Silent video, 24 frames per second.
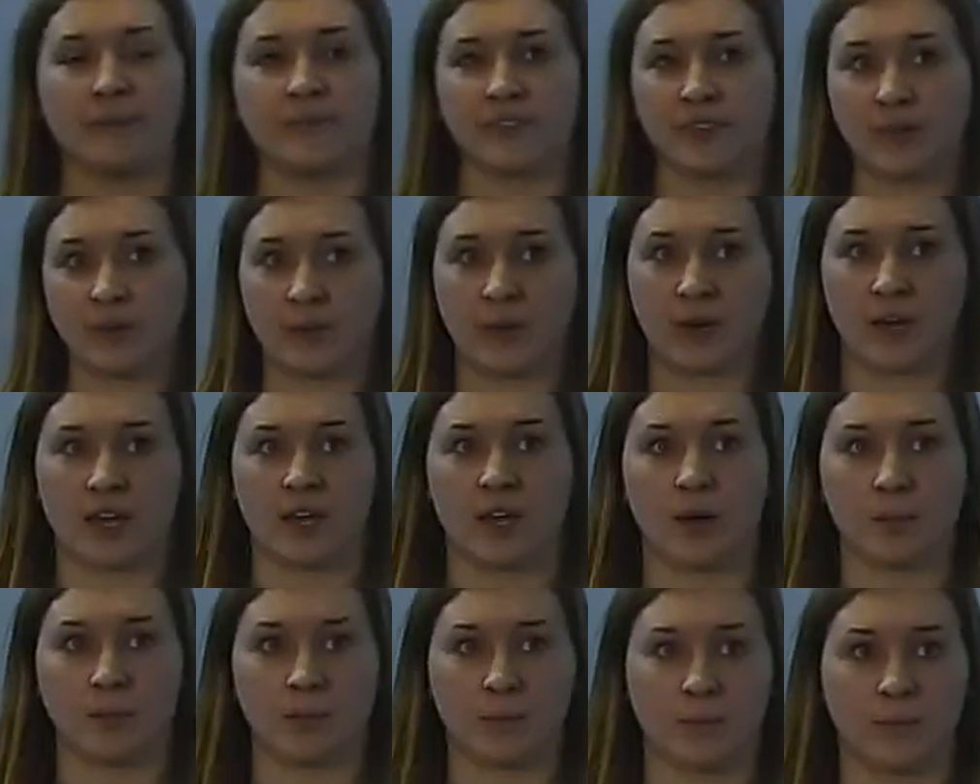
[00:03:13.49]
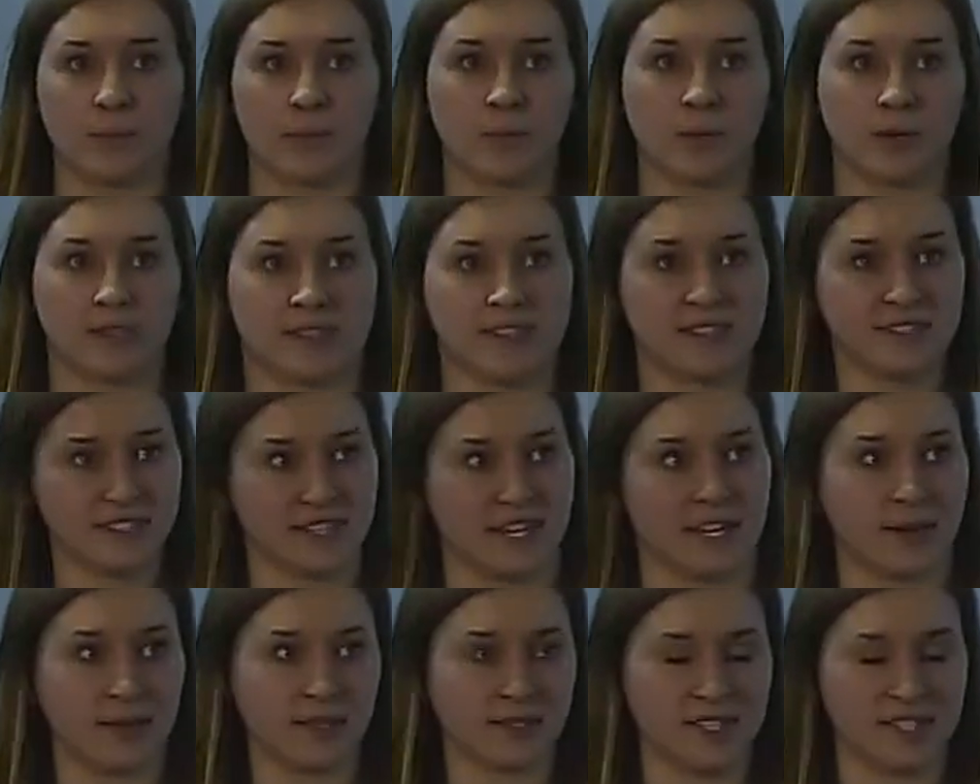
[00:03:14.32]
You want to put the
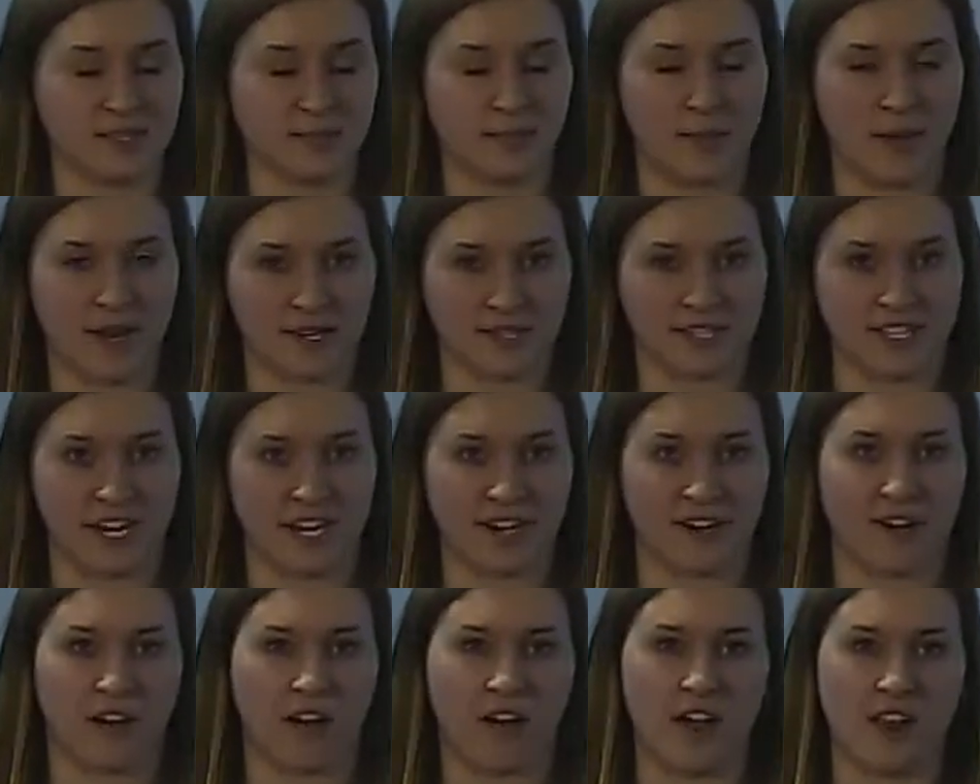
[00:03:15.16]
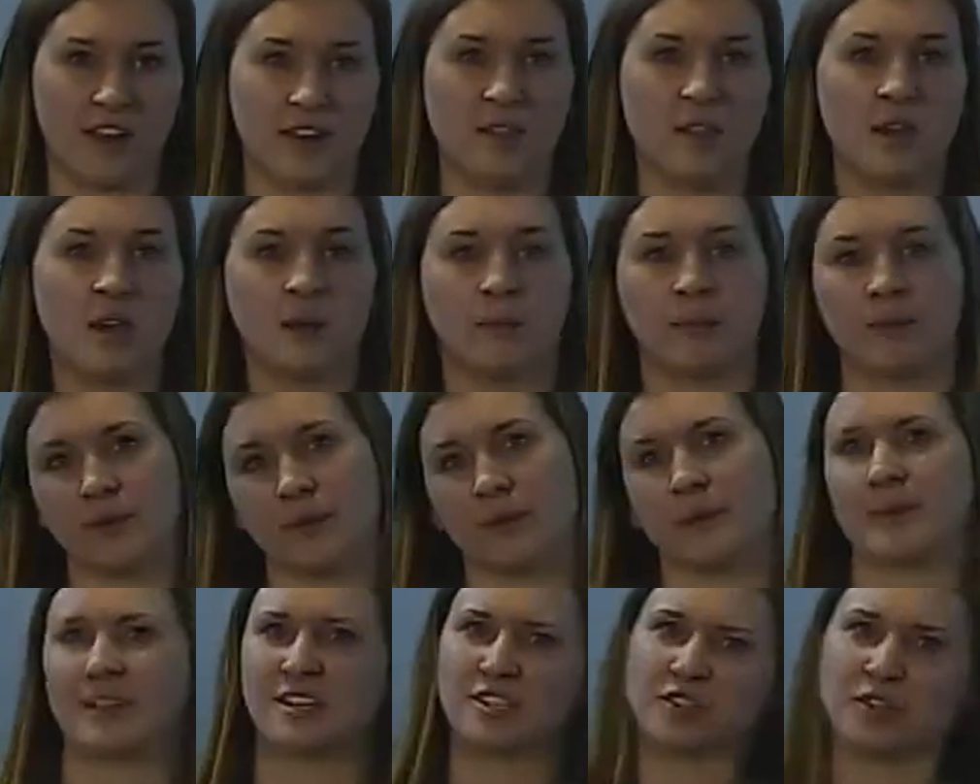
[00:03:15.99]
spare tire on, but you
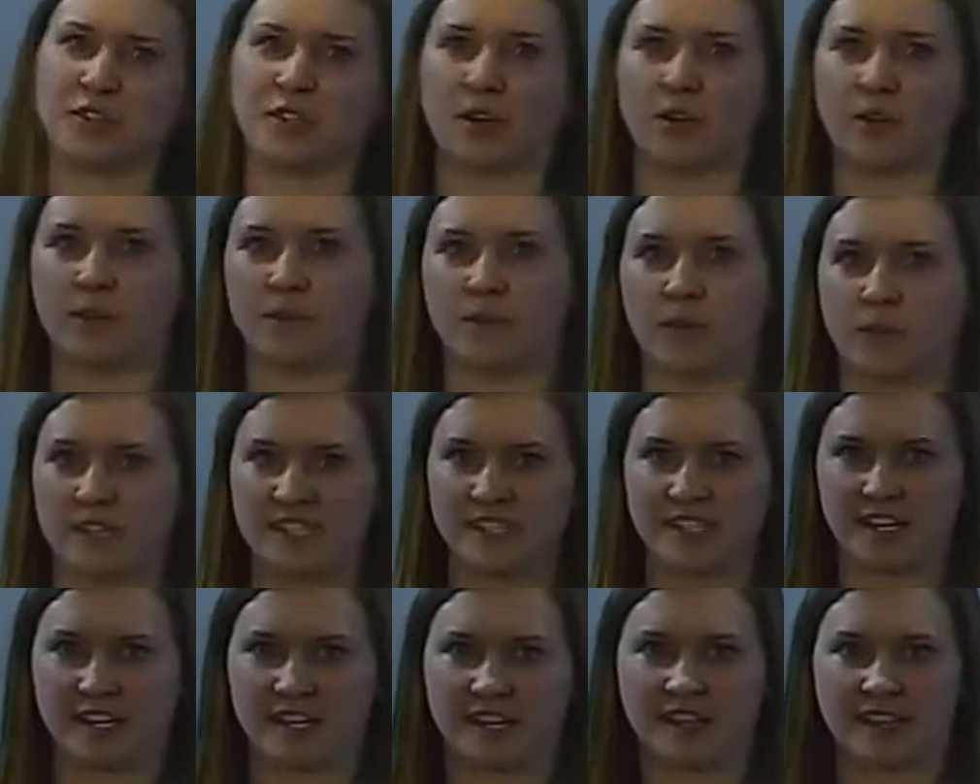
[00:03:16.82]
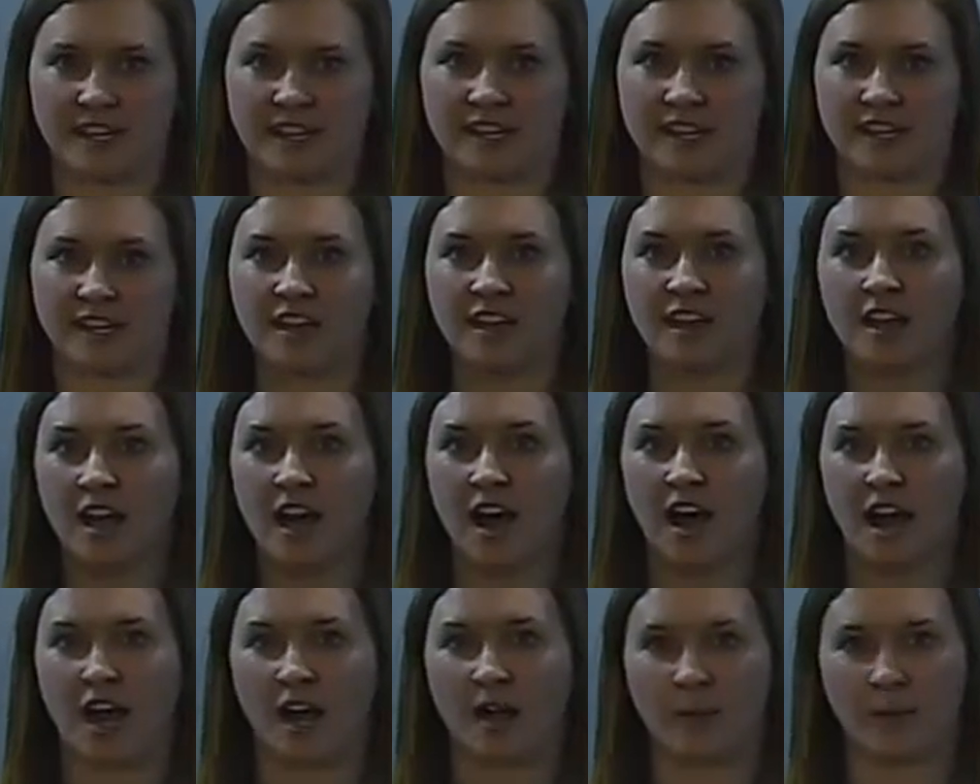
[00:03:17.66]
want to make sure you don't force anything,
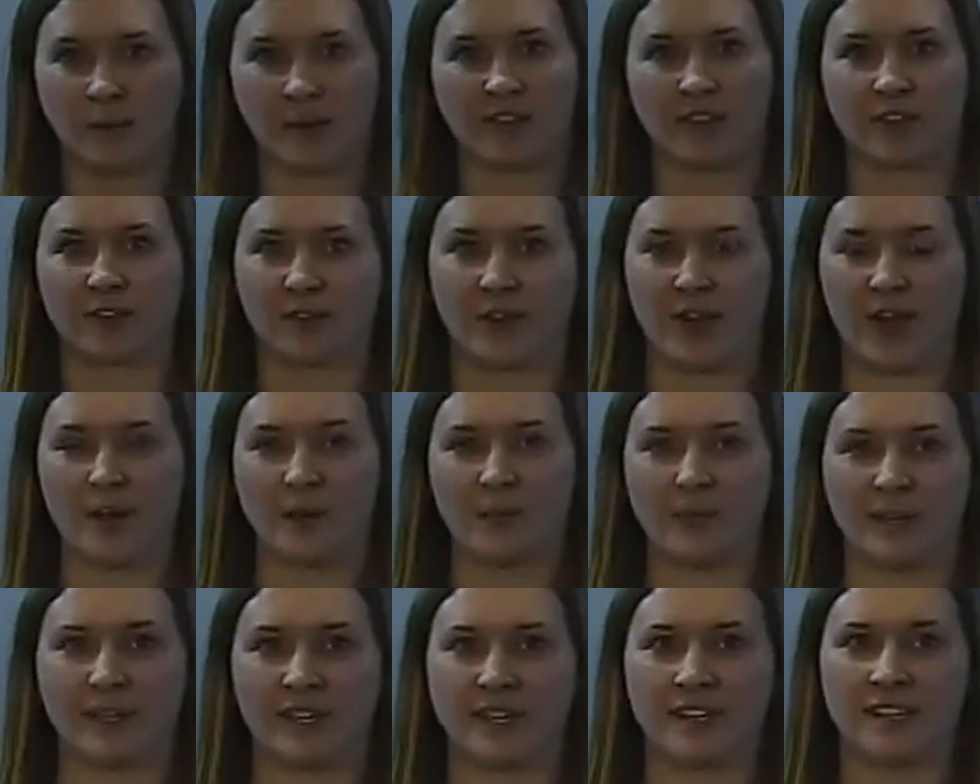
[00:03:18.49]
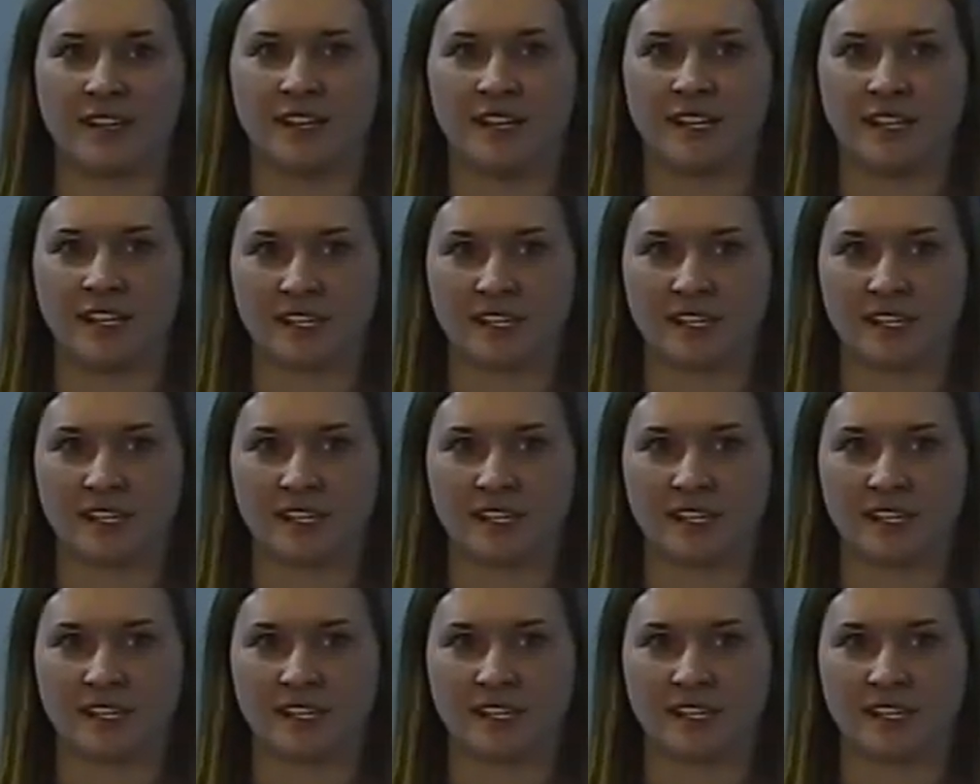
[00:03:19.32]
wiggle it around, but